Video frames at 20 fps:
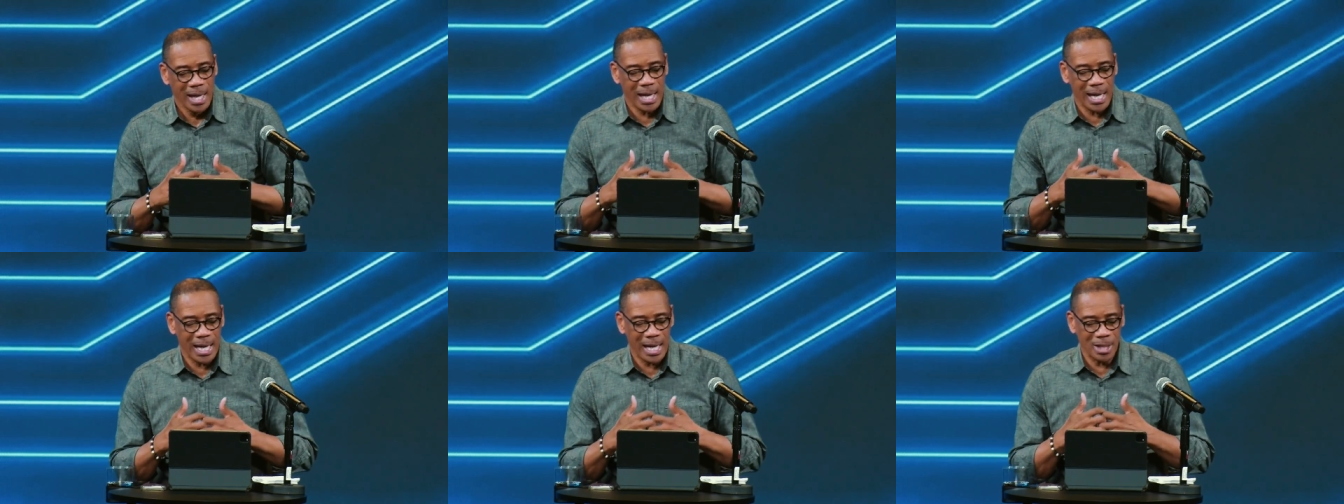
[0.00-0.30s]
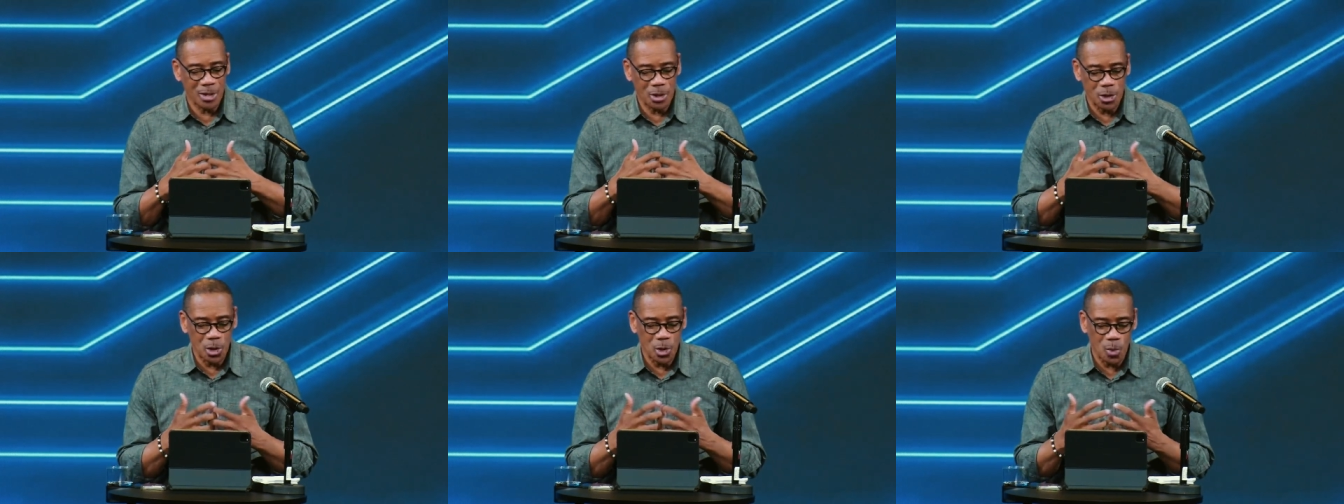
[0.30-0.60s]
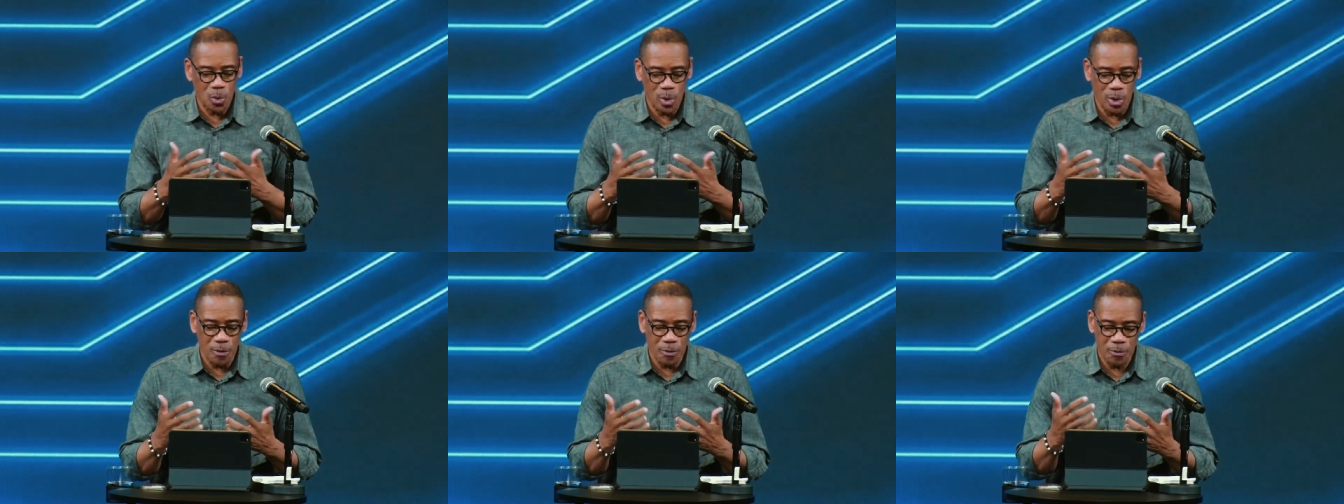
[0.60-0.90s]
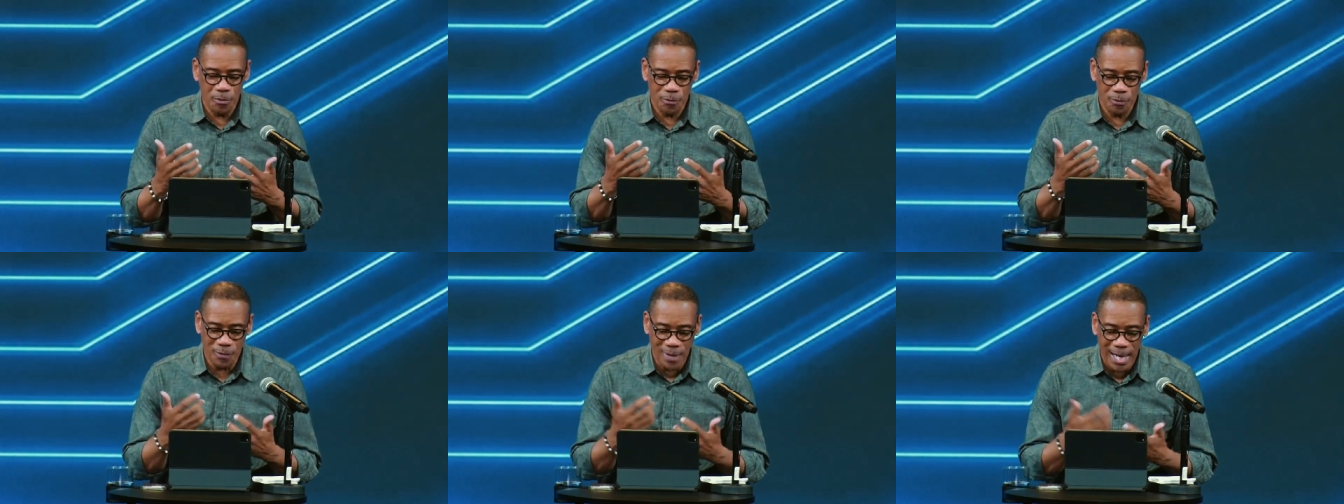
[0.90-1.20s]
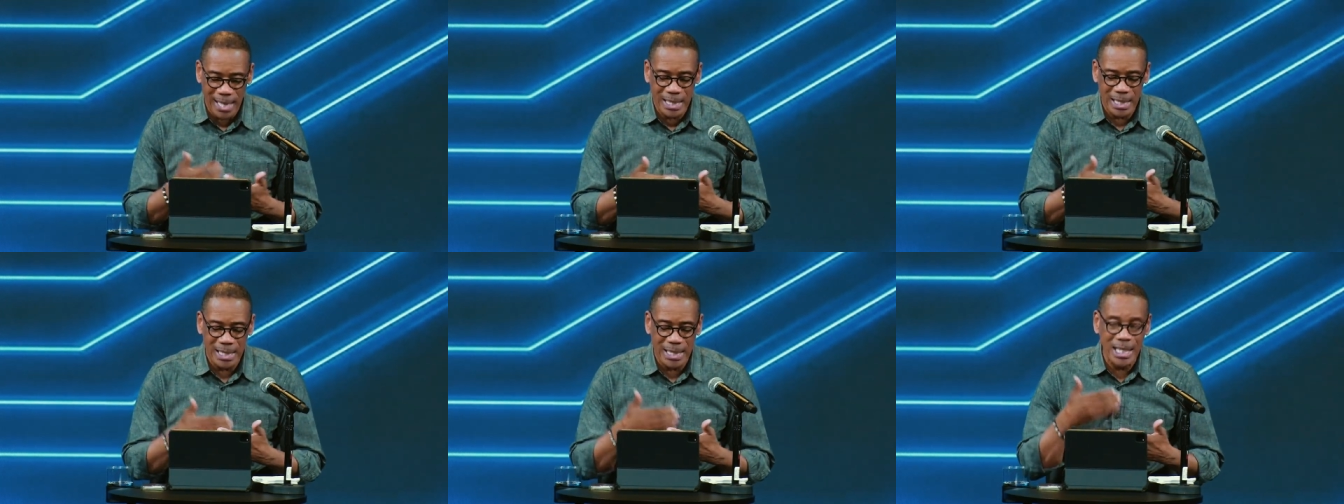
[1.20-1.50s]
and you will
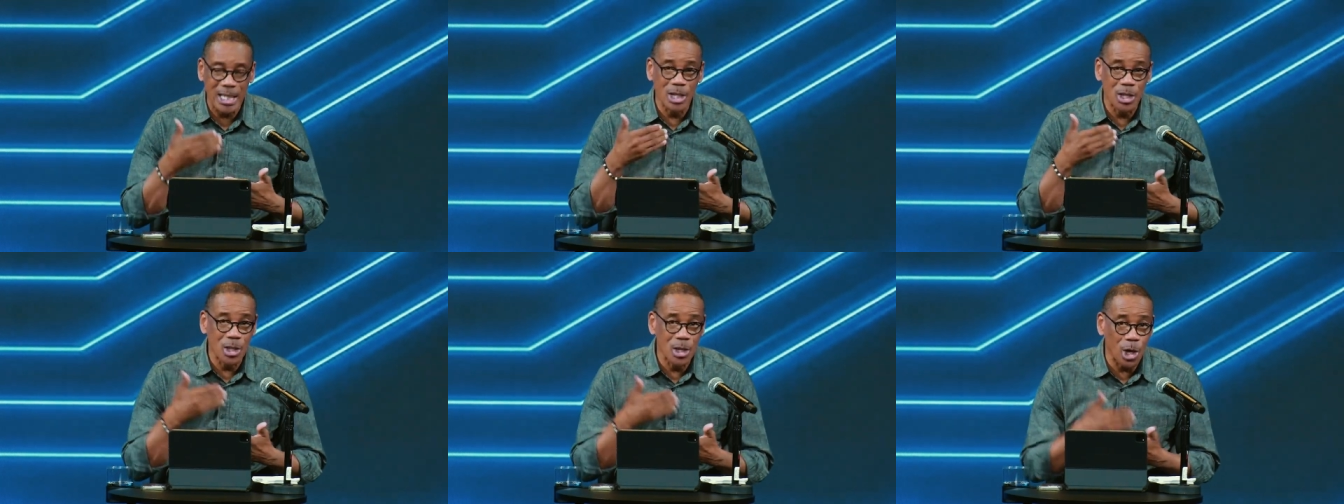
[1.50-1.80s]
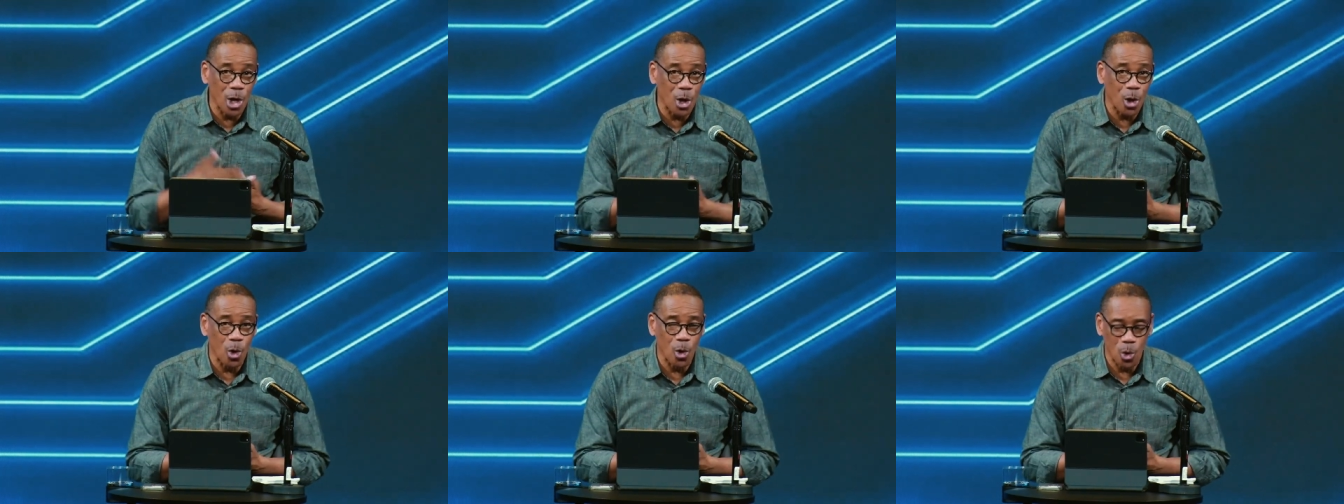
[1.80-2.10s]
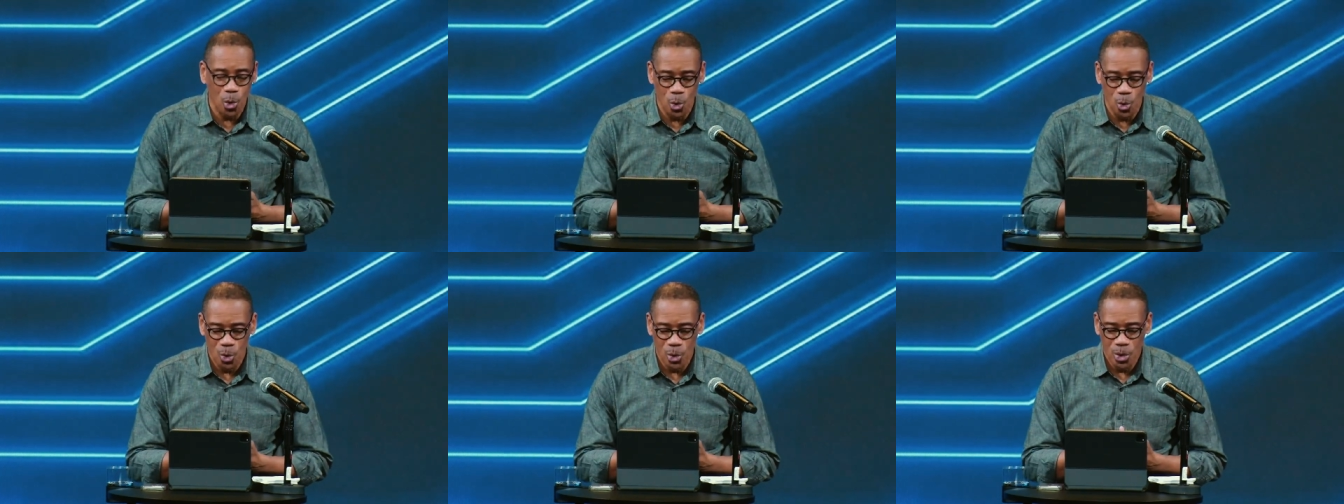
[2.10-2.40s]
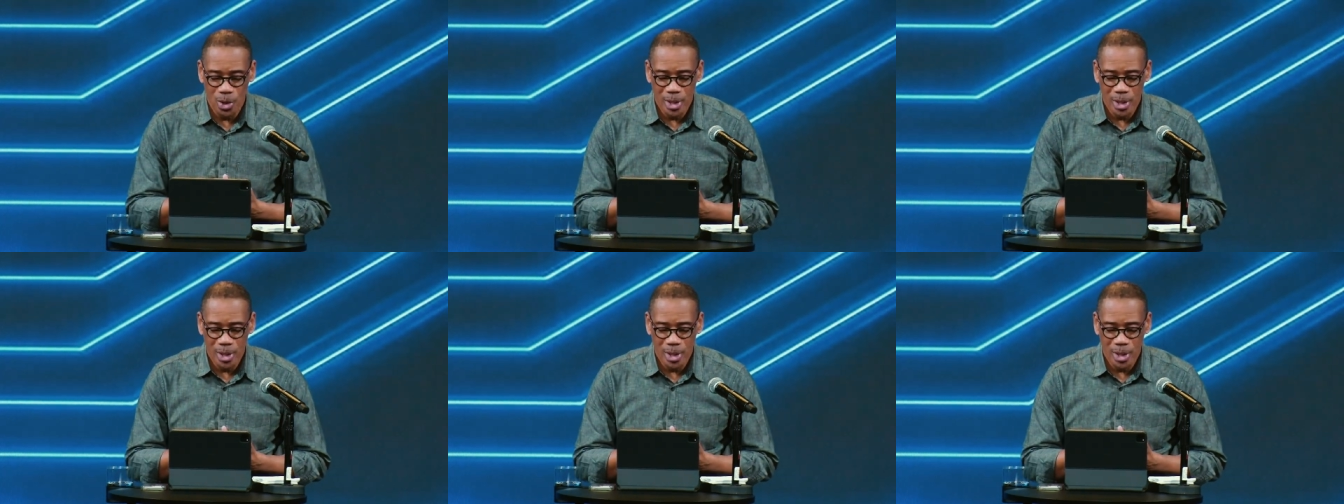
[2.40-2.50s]
finally know